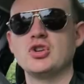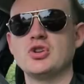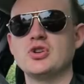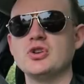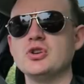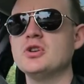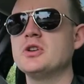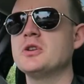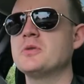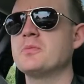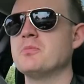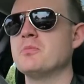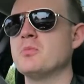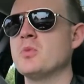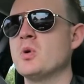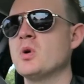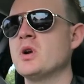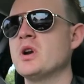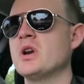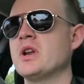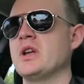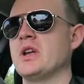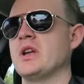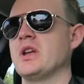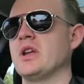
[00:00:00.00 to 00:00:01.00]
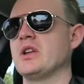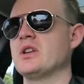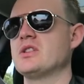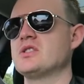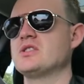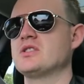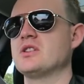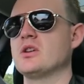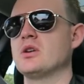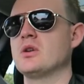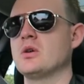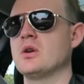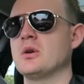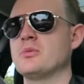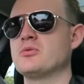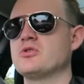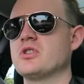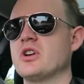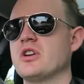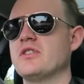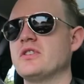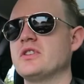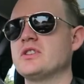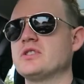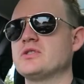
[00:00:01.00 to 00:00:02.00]
Good morning. So I'm
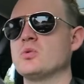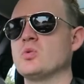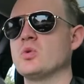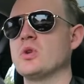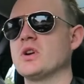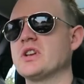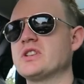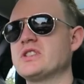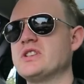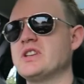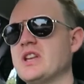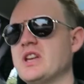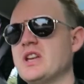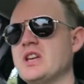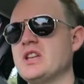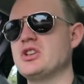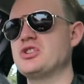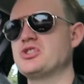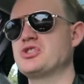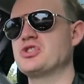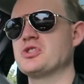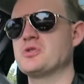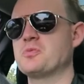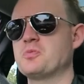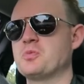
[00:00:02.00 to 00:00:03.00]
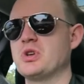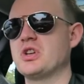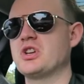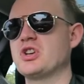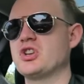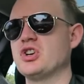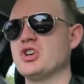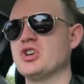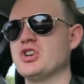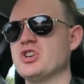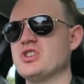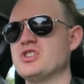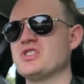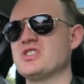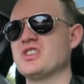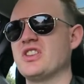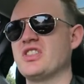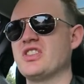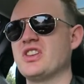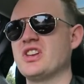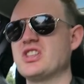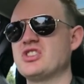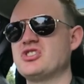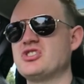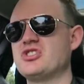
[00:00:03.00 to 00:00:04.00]
driving into work today just because I
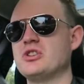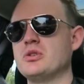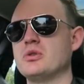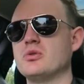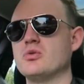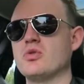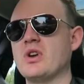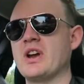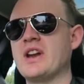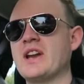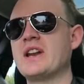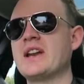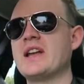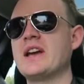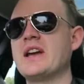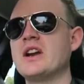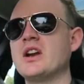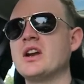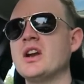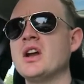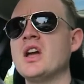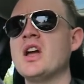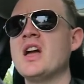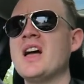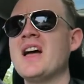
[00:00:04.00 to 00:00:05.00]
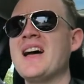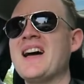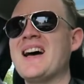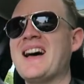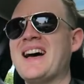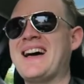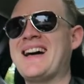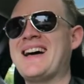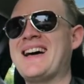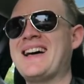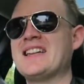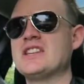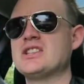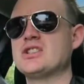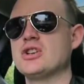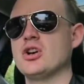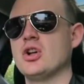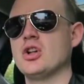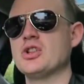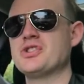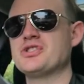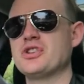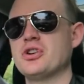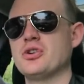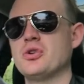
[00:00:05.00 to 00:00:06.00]
think it's due to rain later, and
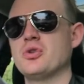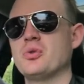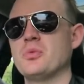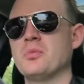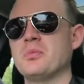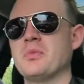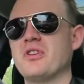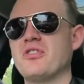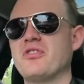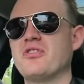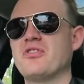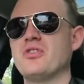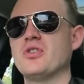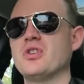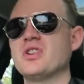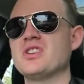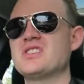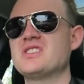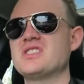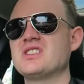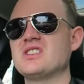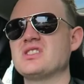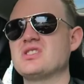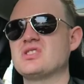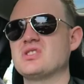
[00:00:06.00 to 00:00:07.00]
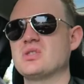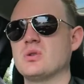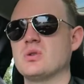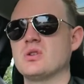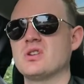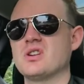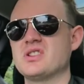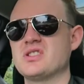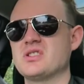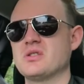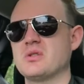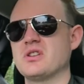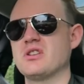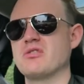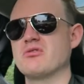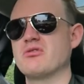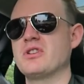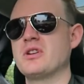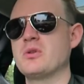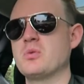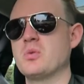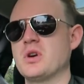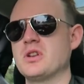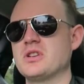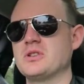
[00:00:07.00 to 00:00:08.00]
also my foot is still sore, so I didn't
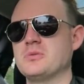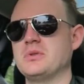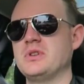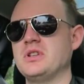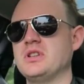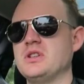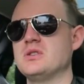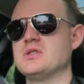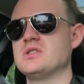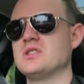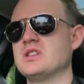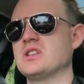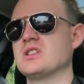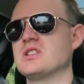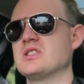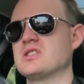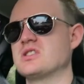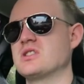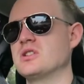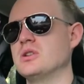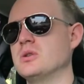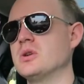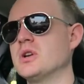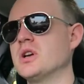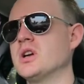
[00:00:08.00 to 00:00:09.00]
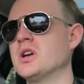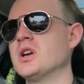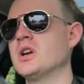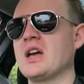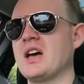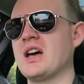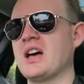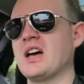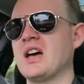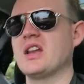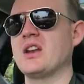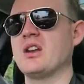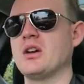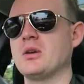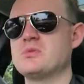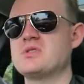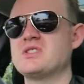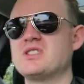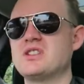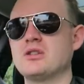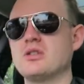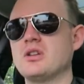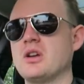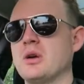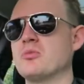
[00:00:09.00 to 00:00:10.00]
really want to be using the scooter. And
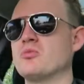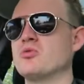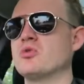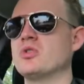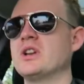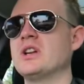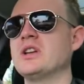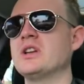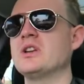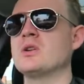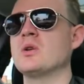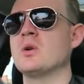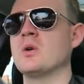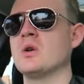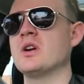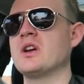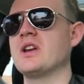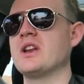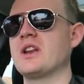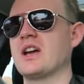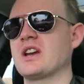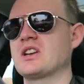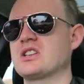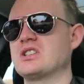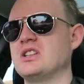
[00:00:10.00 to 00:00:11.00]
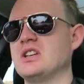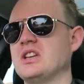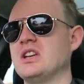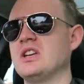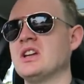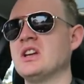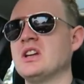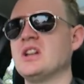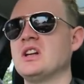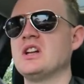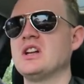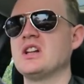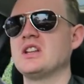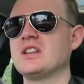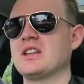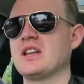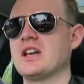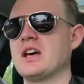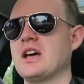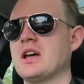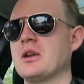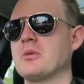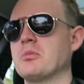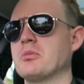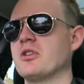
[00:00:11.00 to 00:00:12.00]
I'm really annoyed actually
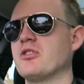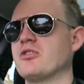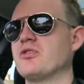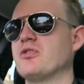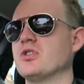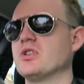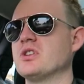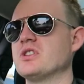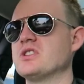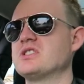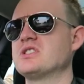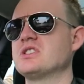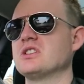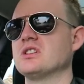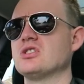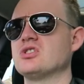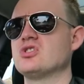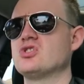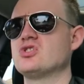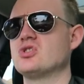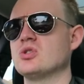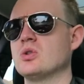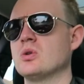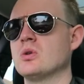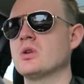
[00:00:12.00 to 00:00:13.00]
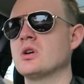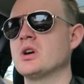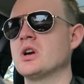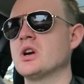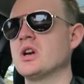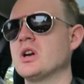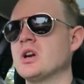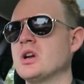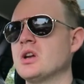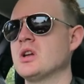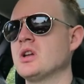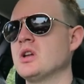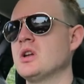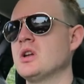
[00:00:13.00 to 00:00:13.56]
that my foot is still sore.